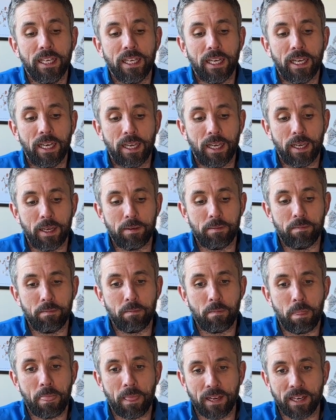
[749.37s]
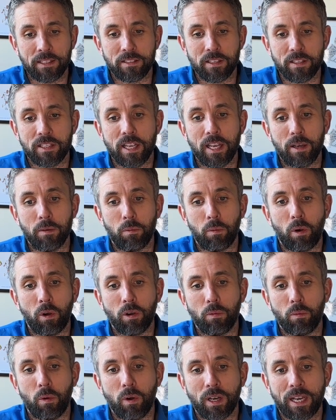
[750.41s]
And as I say,
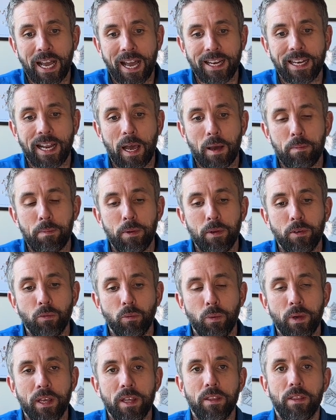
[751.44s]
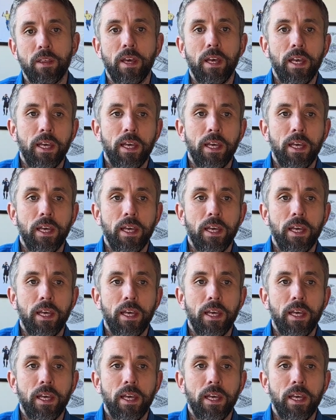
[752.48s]
what can happen with